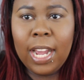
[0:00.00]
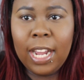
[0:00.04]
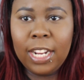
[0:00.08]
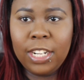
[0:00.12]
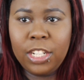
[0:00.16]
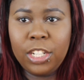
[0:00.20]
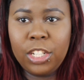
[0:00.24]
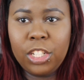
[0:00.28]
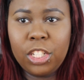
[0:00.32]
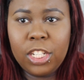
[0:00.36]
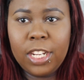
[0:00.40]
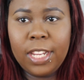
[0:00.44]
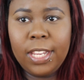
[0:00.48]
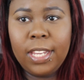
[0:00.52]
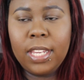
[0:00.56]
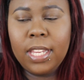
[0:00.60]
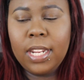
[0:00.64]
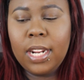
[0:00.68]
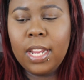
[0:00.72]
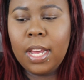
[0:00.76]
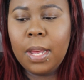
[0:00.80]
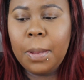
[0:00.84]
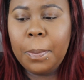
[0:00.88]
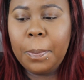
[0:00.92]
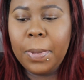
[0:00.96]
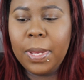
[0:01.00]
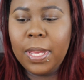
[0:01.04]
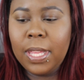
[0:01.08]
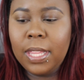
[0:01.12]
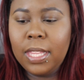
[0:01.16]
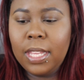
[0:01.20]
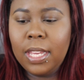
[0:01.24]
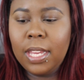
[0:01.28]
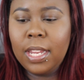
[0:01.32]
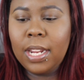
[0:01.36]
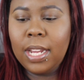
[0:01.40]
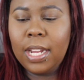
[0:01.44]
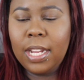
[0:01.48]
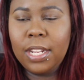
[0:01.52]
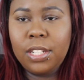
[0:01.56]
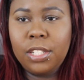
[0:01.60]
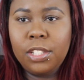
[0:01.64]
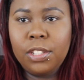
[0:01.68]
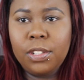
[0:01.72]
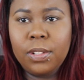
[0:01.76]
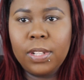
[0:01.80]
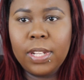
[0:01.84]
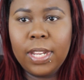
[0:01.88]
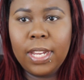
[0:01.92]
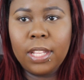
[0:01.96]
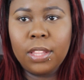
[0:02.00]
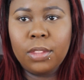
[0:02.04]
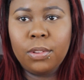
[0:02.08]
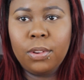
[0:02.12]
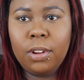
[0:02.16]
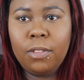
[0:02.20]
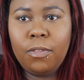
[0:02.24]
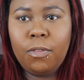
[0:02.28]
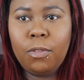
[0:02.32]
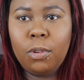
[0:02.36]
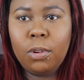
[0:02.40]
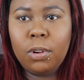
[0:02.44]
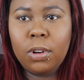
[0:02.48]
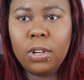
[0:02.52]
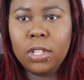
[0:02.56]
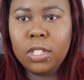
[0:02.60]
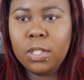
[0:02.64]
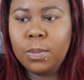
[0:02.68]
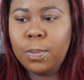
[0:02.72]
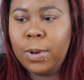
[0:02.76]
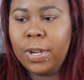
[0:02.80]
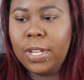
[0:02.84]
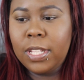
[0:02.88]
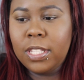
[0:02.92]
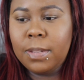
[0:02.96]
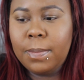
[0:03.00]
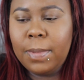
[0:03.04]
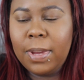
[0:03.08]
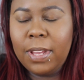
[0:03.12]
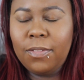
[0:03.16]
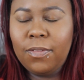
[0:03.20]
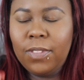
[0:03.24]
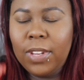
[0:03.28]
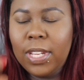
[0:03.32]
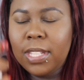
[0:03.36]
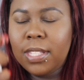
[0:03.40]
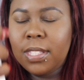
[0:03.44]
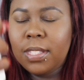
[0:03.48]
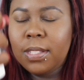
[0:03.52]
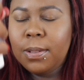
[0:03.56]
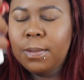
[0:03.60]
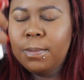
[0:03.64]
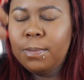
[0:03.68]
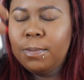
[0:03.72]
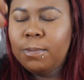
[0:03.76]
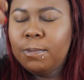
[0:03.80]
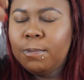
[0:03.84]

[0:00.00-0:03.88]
I just shake it up and then I do like 3 or 4 sprays on my face.